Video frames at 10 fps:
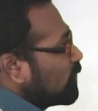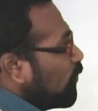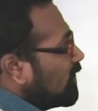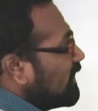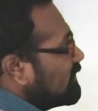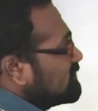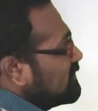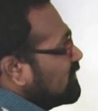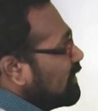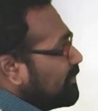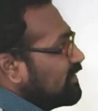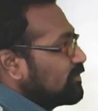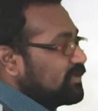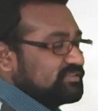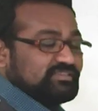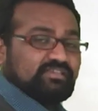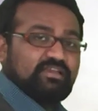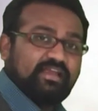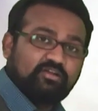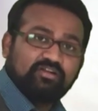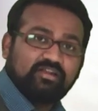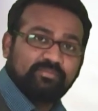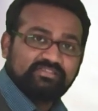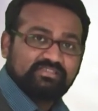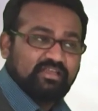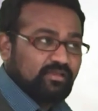cortex, epidermis, endodermis.